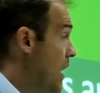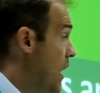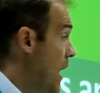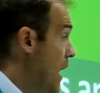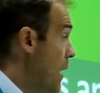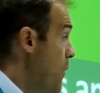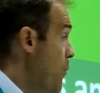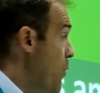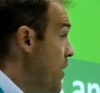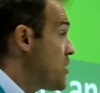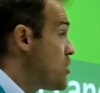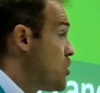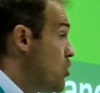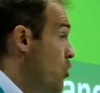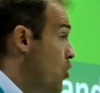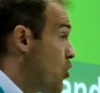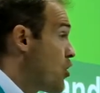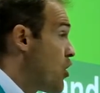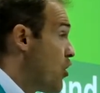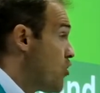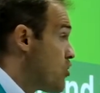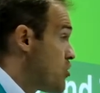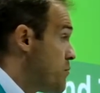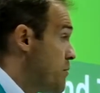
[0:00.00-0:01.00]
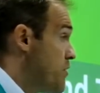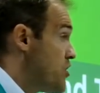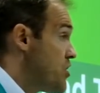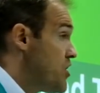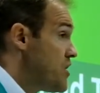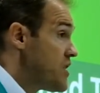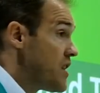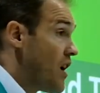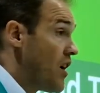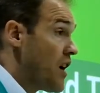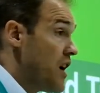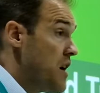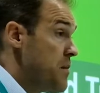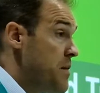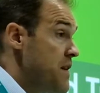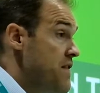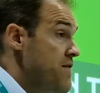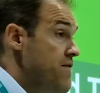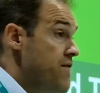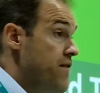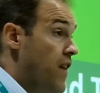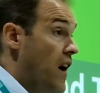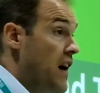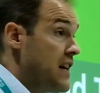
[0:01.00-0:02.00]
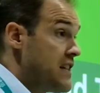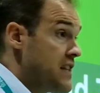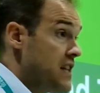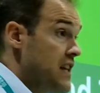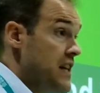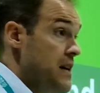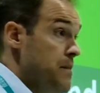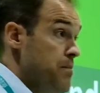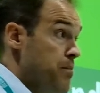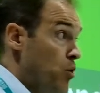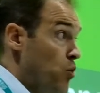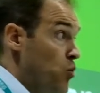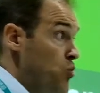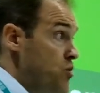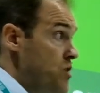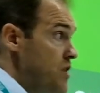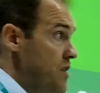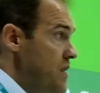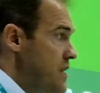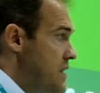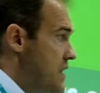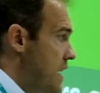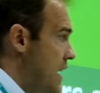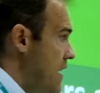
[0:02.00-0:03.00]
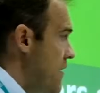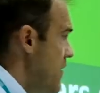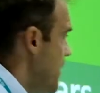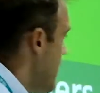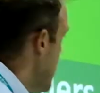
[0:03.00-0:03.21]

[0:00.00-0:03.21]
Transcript: in which your contributions are going to be vitally important. So,